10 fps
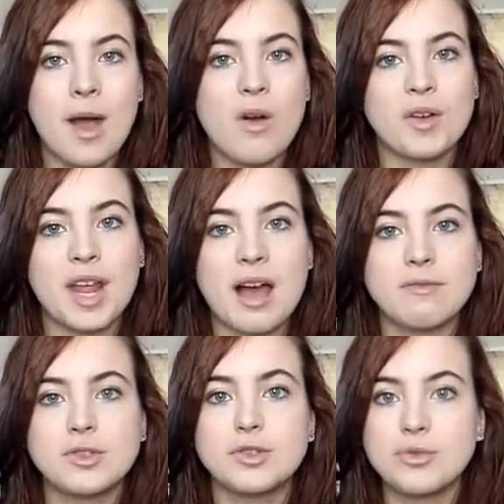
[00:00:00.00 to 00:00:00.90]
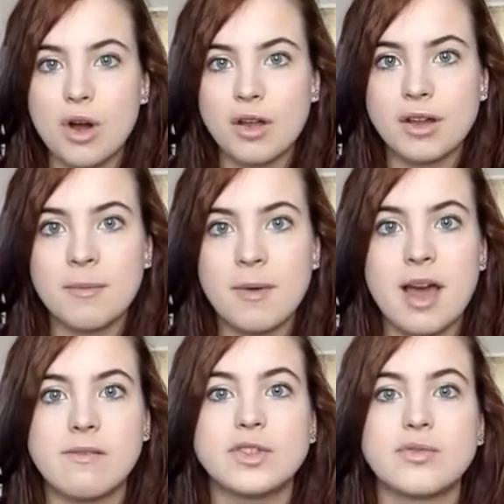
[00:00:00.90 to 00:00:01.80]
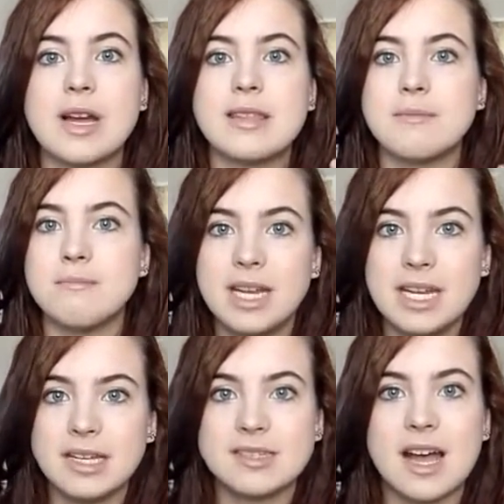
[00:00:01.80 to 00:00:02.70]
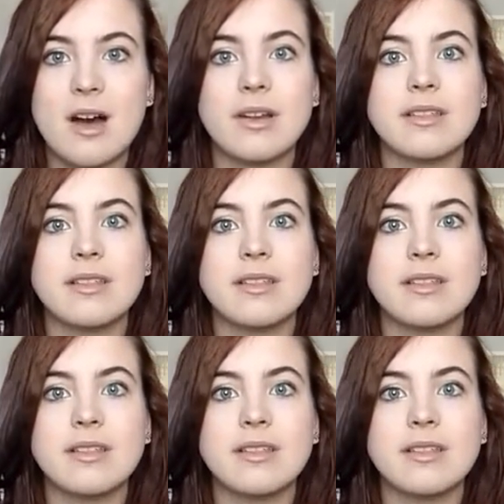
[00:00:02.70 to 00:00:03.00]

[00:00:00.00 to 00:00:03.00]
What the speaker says: I already have to draw them, I have to write the meanings down,